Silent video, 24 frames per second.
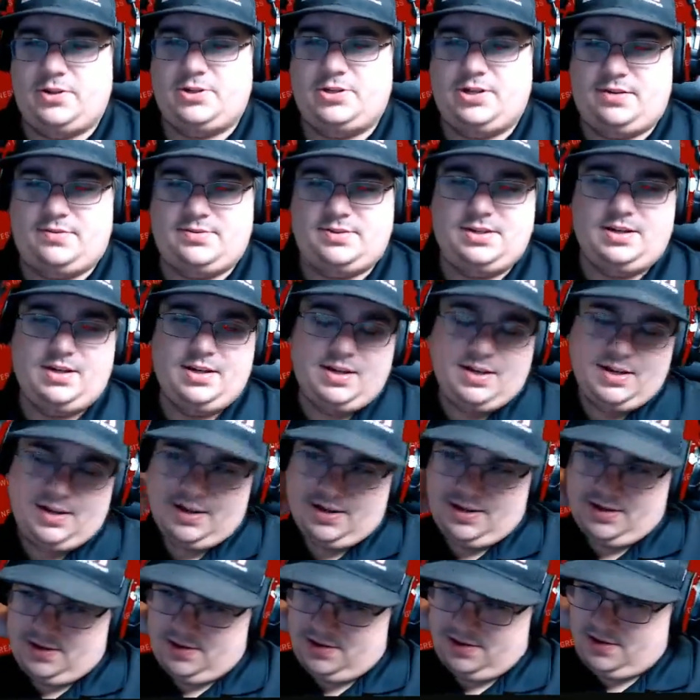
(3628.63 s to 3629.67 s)
He got the
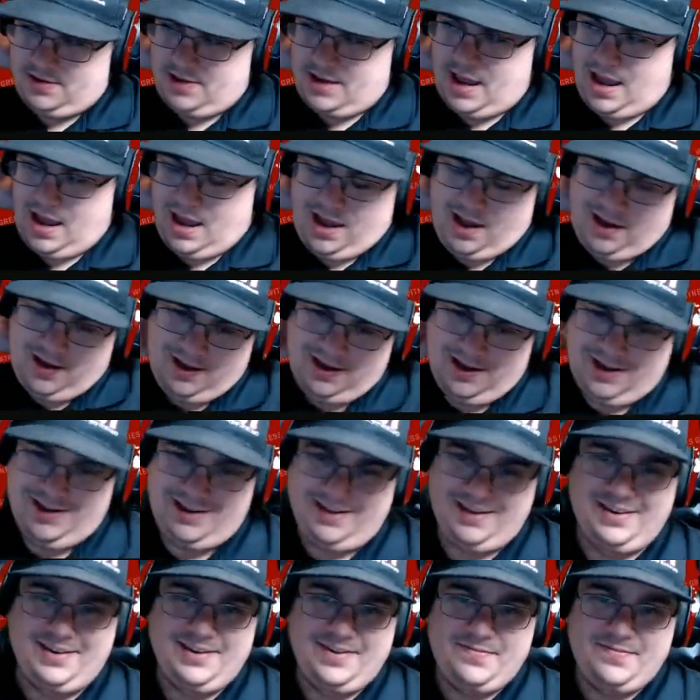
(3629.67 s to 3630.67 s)
spiritual leader trait.